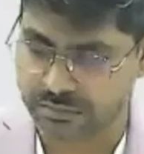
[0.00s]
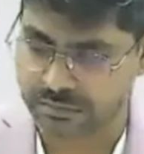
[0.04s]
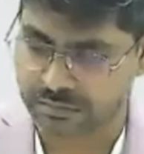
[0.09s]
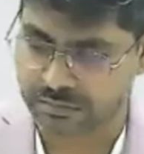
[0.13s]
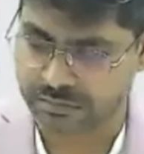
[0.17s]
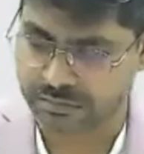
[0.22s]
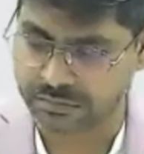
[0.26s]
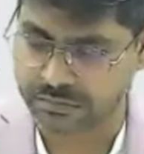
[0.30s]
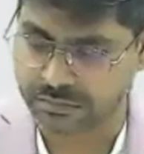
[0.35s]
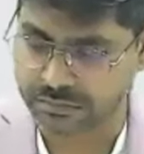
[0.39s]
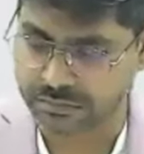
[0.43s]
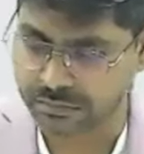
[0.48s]
Hmm.
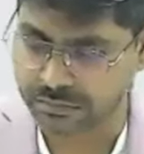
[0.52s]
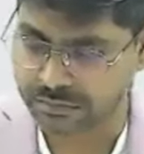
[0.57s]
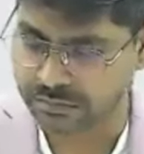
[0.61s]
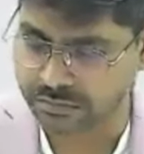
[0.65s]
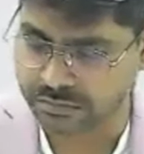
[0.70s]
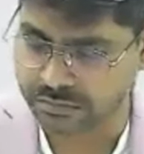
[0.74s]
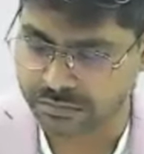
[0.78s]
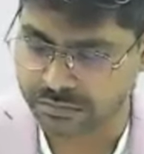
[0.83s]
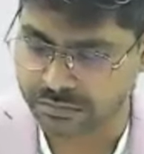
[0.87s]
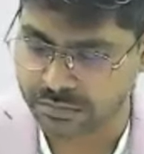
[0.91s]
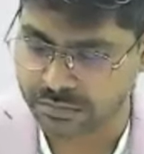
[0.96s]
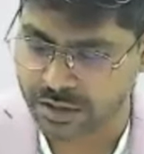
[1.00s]
Hmm.
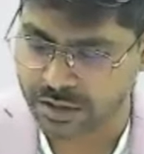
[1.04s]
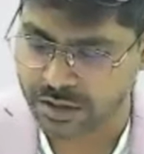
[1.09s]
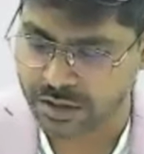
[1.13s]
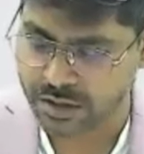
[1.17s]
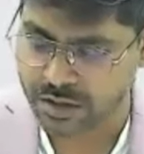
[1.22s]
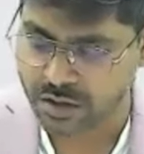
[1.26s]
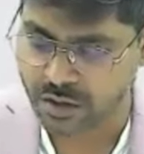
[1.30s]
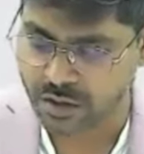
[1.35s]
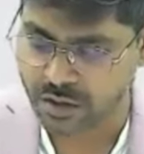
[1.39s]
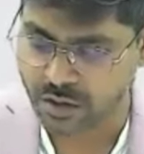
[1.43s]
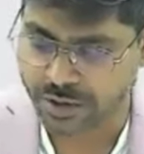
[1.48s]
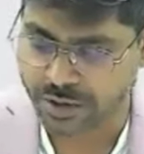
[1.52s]

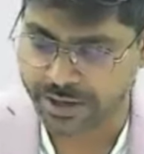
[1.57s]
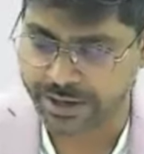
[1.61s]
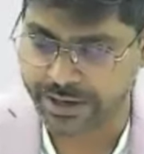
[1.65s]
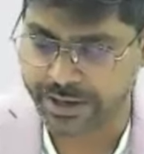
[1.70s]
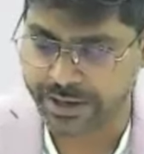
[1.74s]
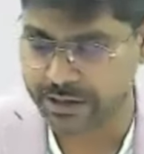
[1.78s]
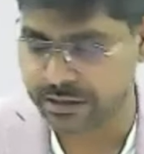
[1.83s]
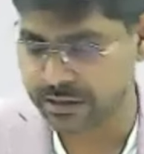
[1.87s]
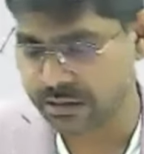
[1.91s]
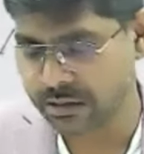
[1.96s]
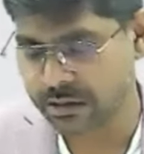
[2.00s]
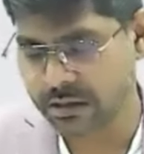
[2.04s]
Okay.
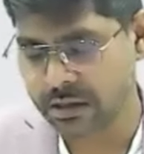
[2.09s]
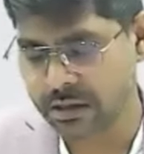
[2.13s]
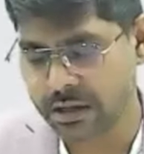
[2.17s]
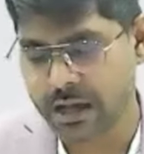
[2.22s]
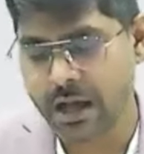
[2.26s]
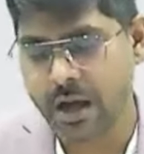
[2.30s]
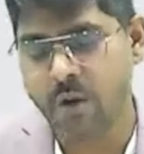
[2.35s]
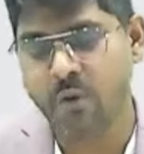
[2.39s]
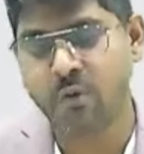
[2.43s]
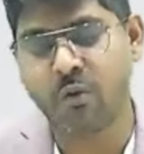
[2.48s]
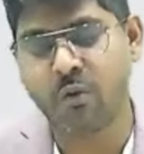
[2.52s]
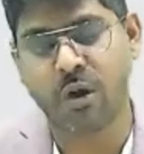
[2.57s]
What
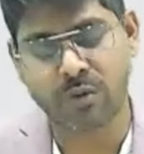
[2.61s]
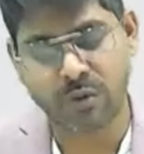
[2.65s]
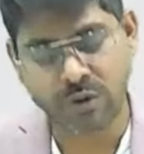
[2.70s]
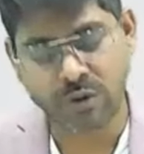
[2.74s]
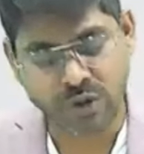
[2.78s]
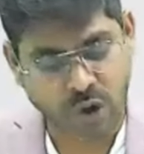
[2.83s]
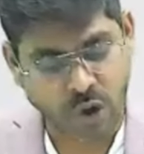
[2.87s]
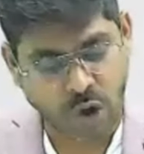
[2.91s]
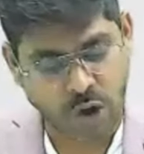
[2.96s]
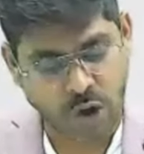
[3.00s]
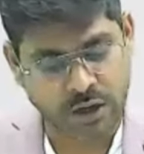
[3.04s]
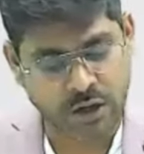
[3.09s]
was your order
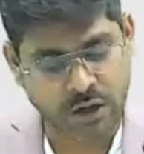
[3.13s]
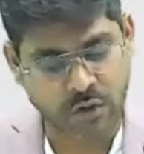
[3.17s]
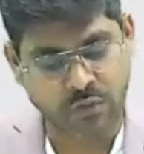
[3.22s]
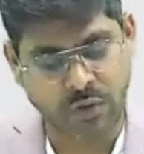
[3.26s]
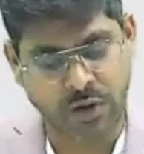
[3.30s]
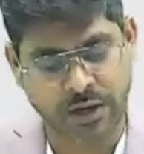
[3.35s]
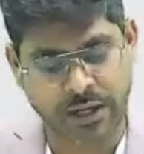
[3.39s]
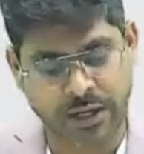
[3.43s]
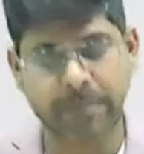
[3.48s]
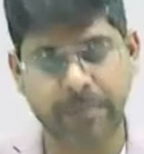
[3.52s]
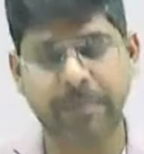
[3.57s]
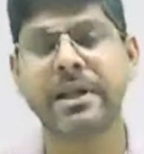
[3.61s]
of attempt
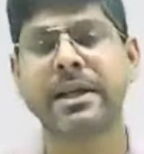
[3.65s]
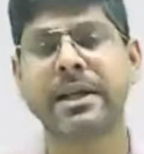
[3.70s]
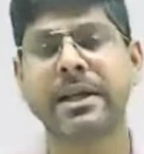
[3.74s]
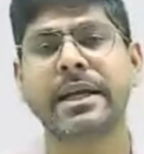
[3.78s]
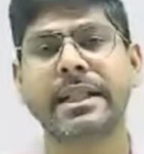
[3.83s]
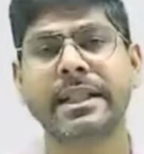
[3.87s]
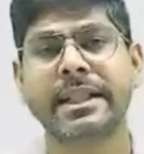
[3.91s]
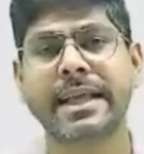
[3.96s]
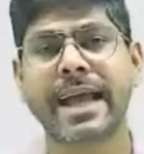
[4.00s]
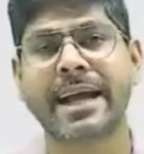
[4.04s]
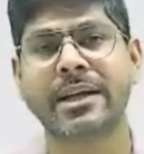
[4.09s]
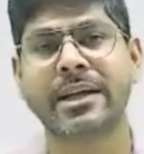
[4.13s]
in the
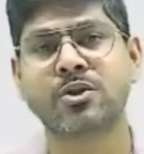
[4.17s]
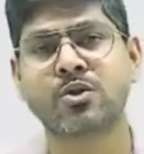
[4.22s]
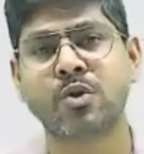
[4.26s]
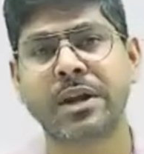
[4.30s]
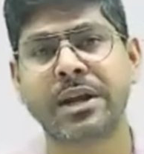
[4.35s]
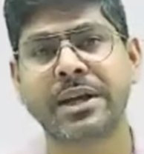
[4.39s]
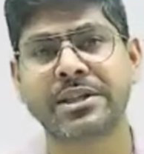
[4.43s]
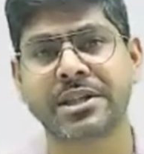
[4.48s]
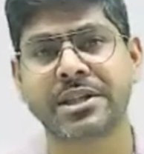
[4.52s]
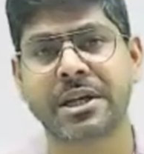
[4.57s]
actual exam?